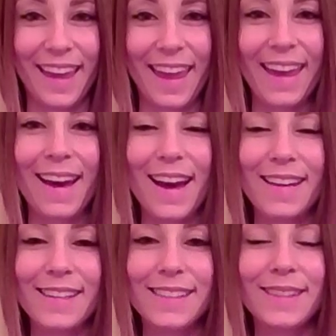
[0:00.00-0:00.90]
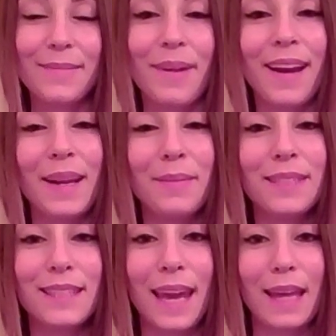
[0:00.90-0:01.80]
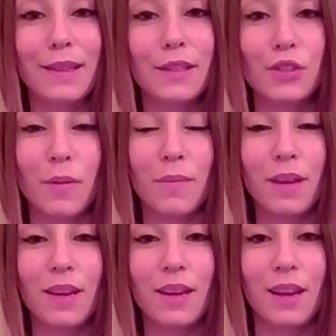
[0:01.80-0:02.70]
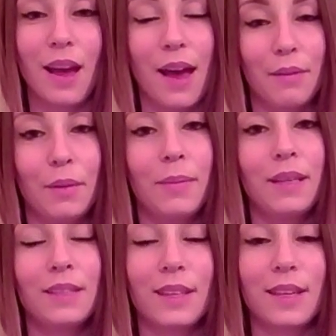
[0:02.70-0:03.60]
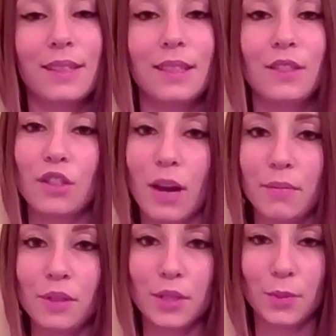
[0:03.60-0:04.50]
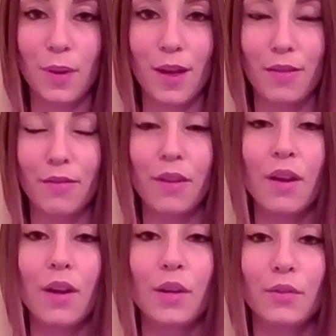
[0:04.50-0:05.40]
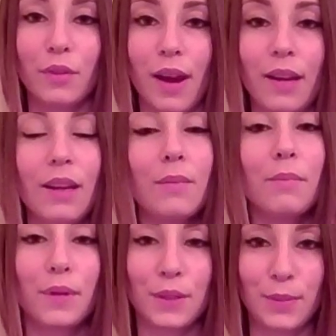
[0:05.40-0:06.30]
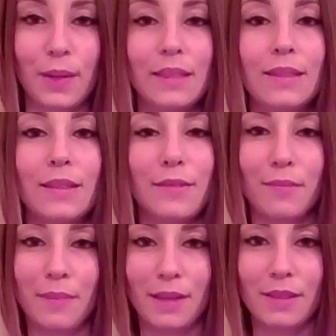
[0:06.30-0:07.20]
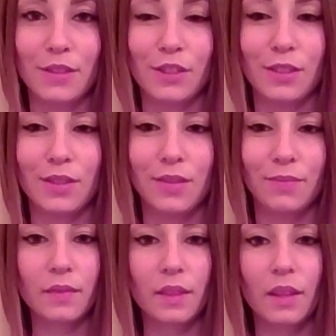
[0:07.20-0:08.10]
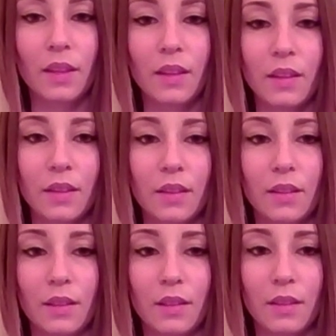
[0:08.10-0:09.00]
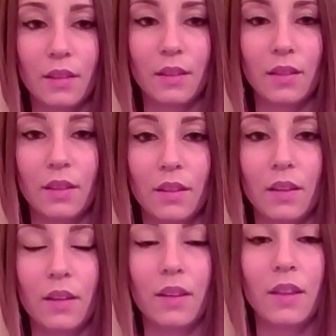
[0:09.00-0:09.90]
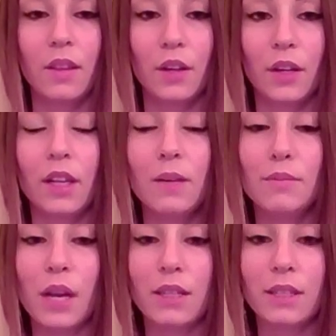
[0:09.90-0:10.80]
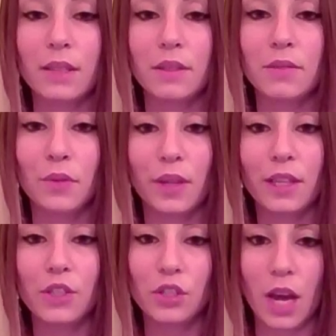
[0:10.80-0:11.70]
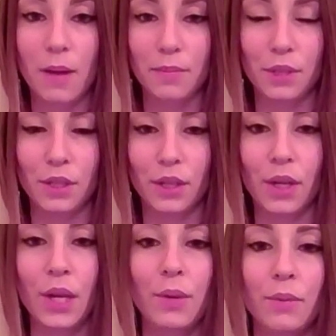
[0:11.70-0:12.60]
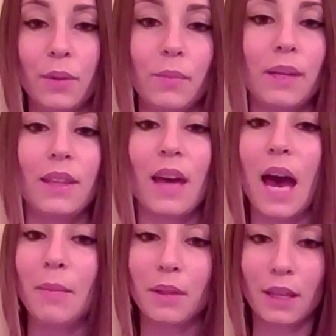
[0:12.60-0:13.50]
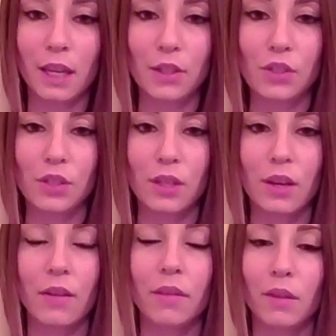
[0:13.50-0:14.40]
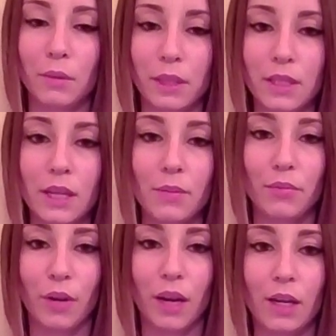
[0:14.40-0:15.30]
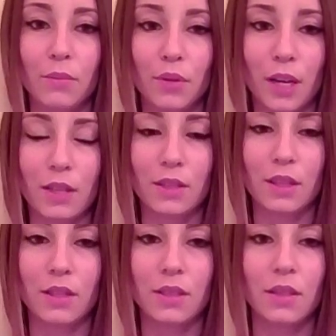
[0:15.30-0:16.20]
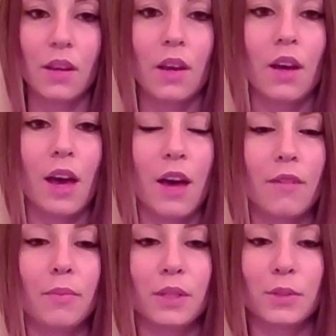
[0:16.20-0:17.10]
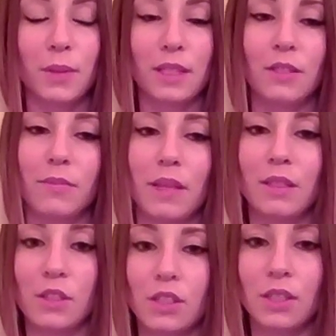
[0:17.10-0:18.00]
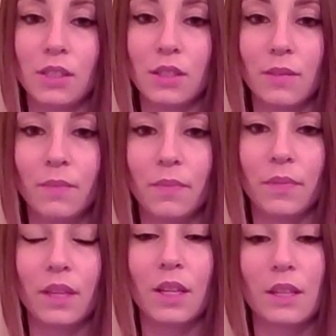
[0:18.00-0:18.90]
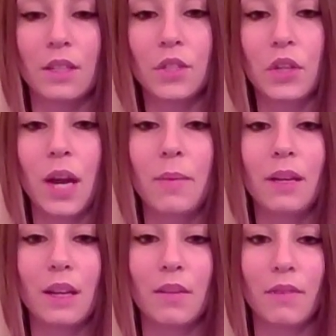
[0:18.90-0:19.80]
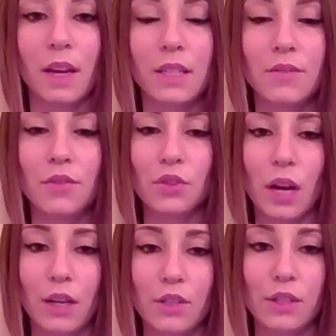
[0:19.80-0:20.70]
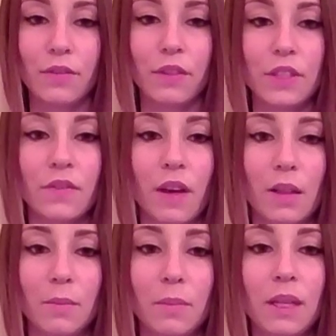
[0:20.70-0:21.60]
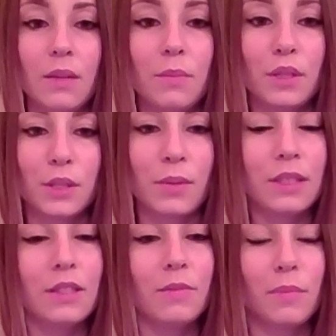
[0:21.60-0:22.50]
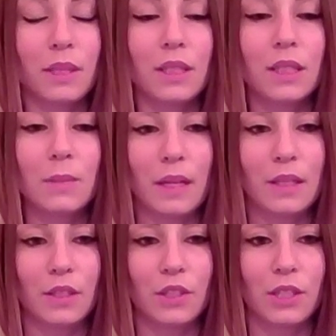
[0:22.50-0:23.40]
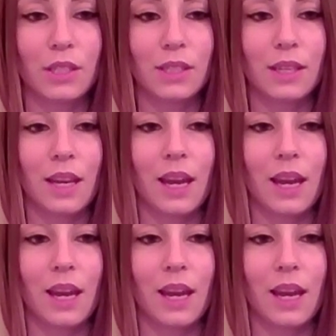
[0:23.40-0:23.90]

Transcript: Hey guys, my name is Kayla Drummond and I will be discussing Chapter 12, Writing Persuasive Messages. The learning objectives for this chapter will be the application of the three-step writing process of persuasive messages, describing an effective strategy for developing persuasive business messages,